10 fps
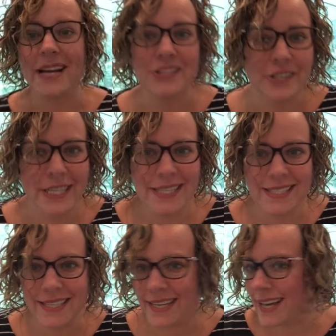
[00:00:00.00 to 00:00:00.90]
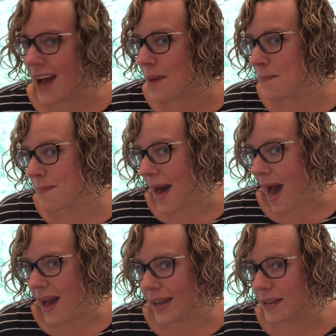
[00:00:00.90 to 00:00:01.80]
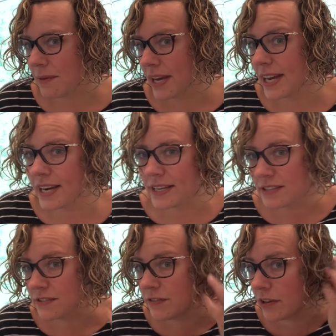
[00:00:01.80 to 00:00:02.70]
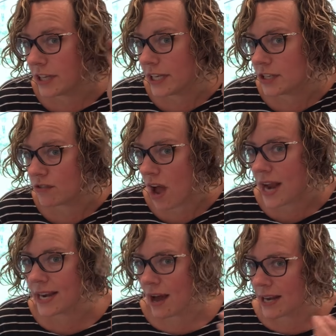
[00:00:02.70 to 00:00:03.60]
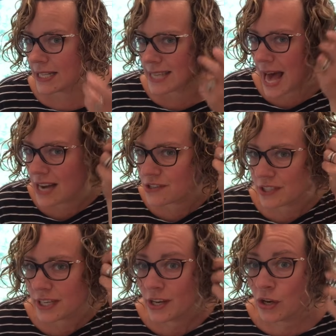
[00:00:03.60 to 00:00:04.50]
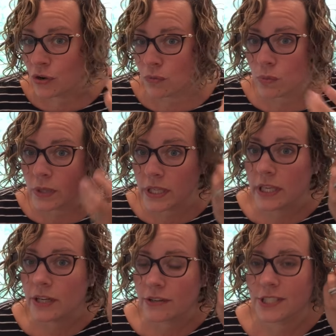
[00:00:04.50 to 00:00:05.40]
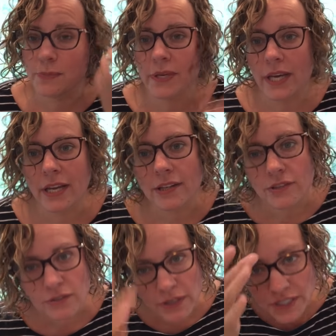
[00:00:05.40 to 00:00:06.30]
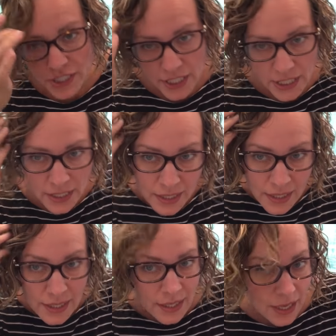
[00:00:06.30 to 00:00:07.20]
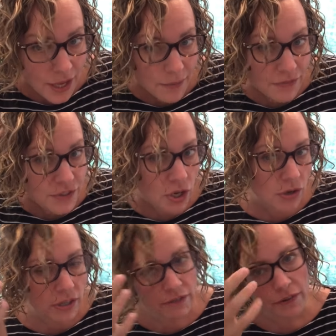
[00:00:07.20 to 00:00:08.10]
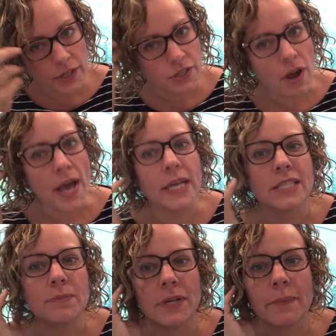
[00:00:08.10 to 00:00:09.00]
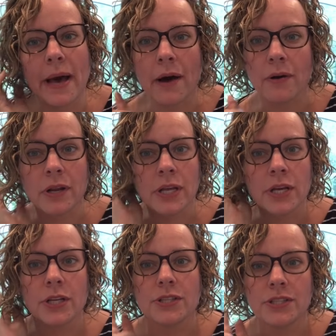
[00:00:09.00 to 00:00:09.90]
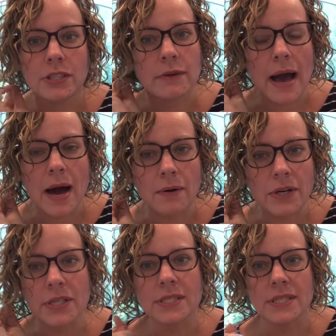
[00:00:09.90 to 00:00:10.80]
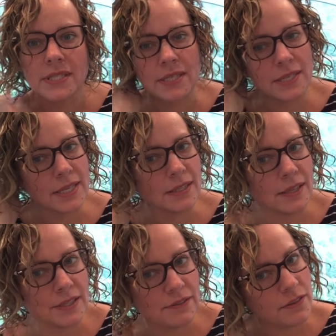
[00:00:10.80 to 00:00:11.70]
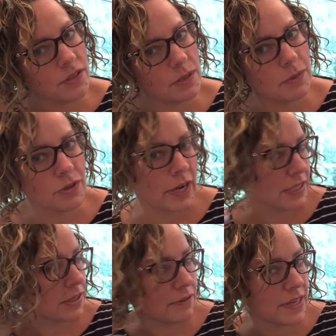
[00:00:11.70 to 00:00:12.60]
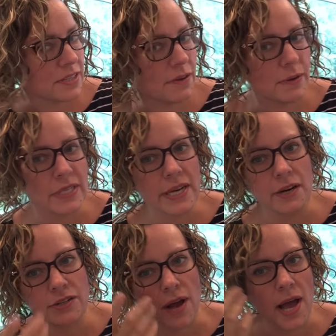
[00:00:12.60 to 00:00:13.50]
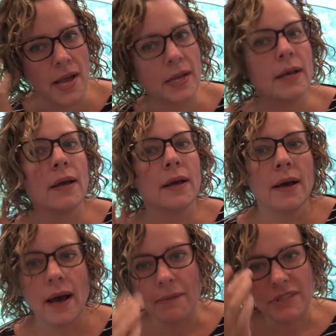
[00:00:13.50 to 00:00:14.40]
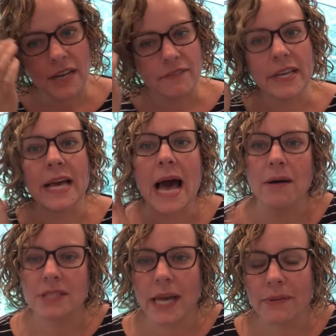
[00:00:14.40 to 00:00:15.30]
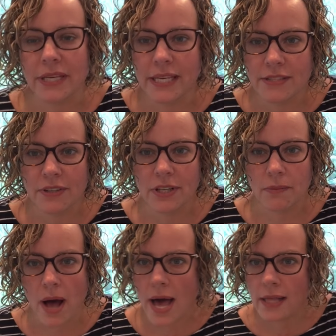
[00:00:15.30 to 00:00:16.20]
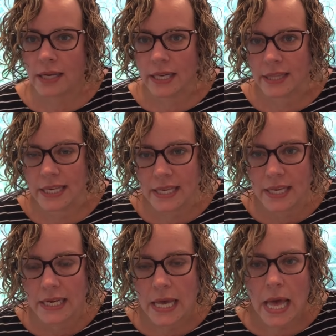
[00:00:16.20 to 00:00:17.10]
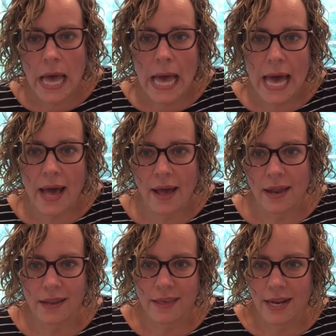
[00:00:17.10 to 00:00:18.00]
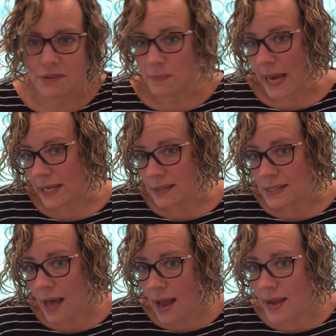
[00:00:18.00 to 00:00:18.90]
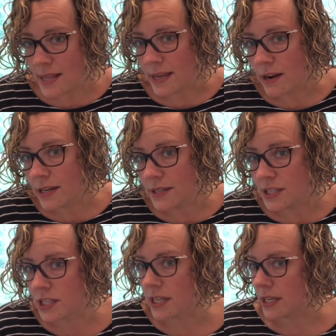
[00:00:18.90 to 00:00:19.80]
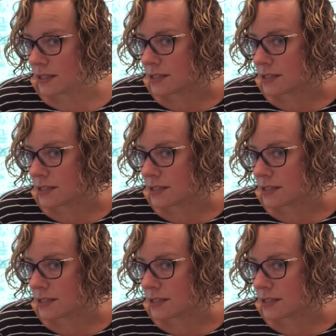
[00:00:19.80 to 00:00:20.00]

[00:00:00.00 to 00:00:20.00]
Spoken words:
as you can see, I'm back and my hair, it's fully dry now, and it's actually really crispy and crunchy. Totally fully dry. It's been about 2 hours since I did that diffusing blow drying, so the rest of it was air dried. I was kind of outside with the kids for a little while in the heat, and then I was back inside in the air conditioning,